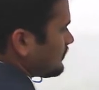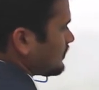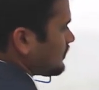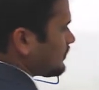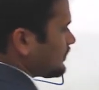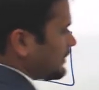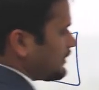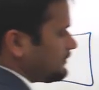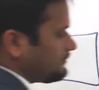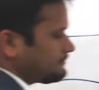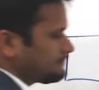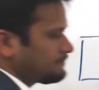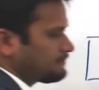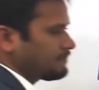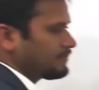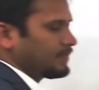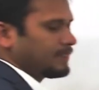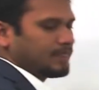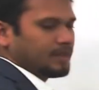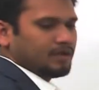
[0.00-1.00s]
Okay,
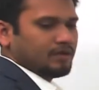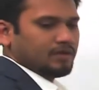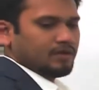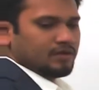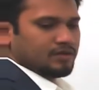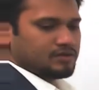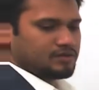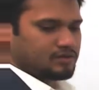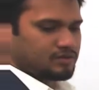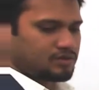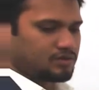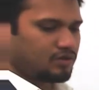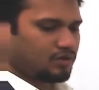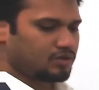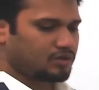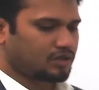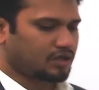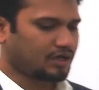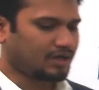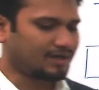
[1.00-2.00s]

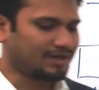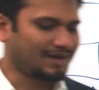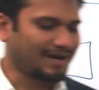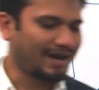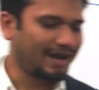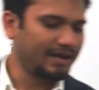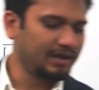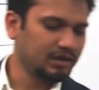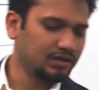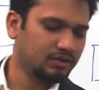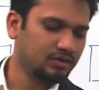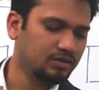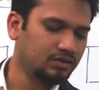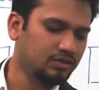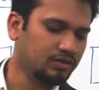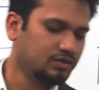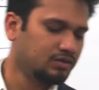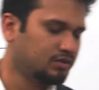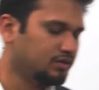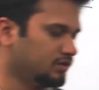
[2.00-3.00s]
so client
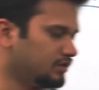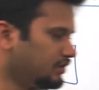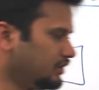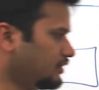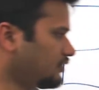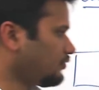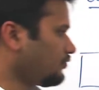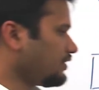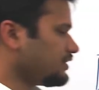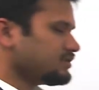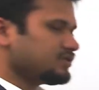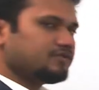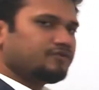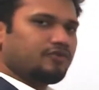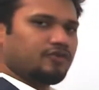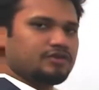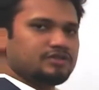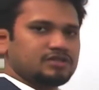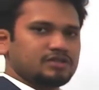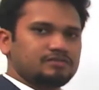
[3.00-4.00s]
request
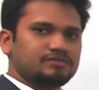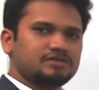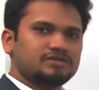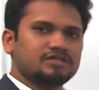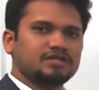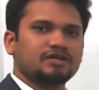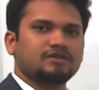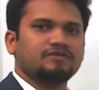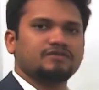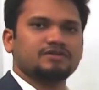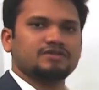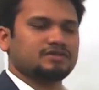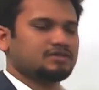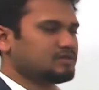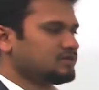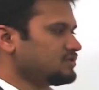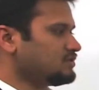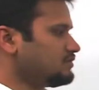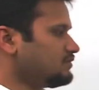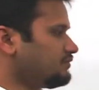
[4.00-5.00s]
for some
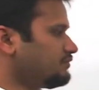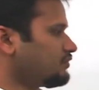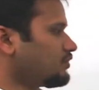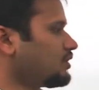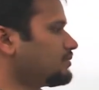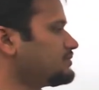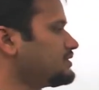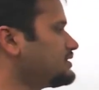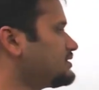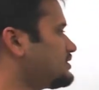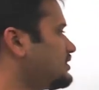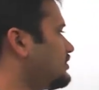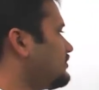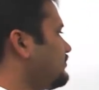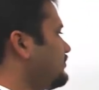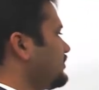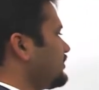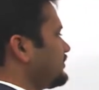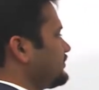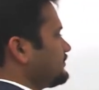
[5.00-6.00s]
service from the
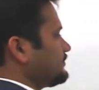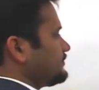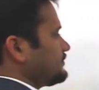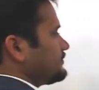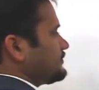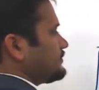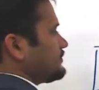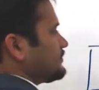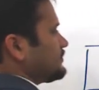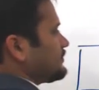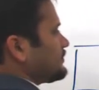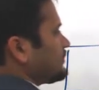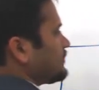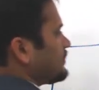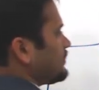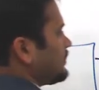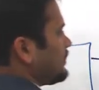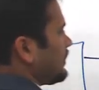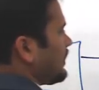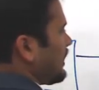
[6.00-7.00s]
server,
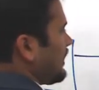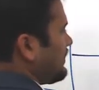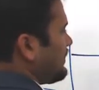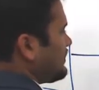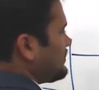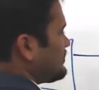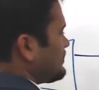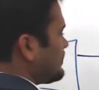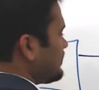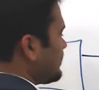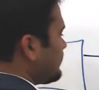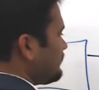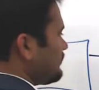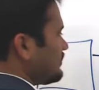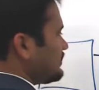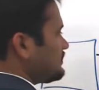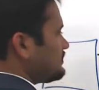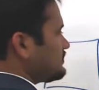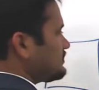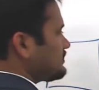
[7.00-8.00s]
and then
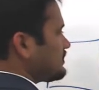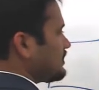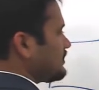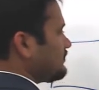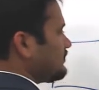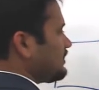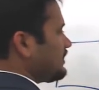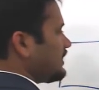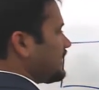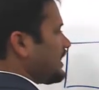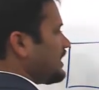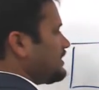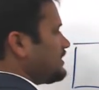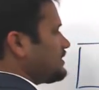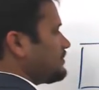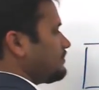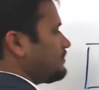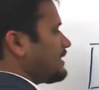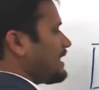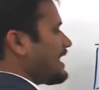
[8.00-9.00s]
server can
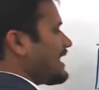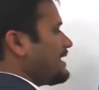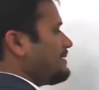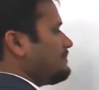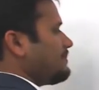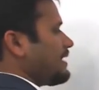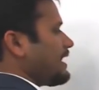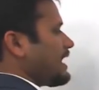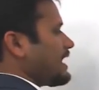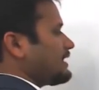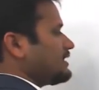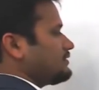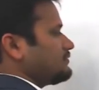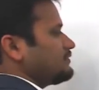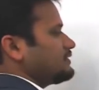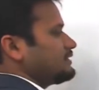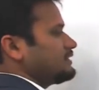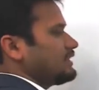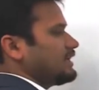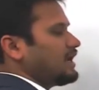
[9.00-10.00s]
reply back
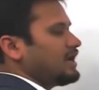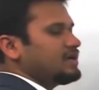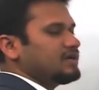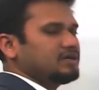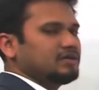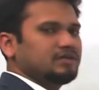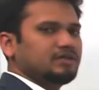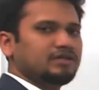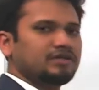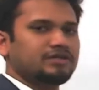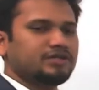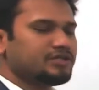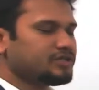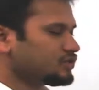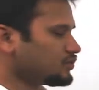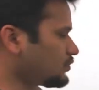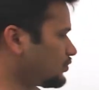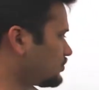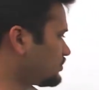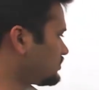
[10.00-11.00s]
with that
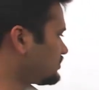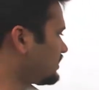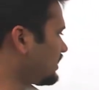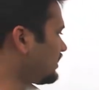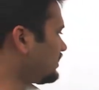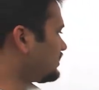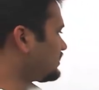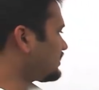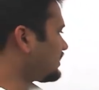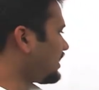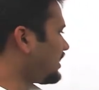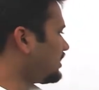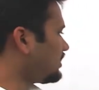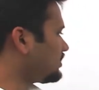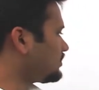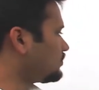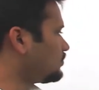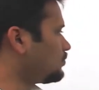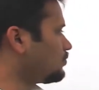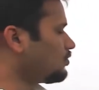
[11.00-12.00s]
resource that
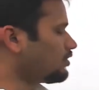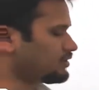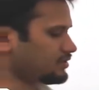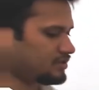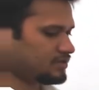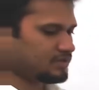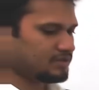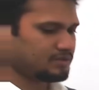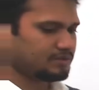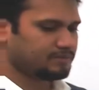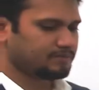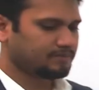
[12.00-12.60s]
client wants.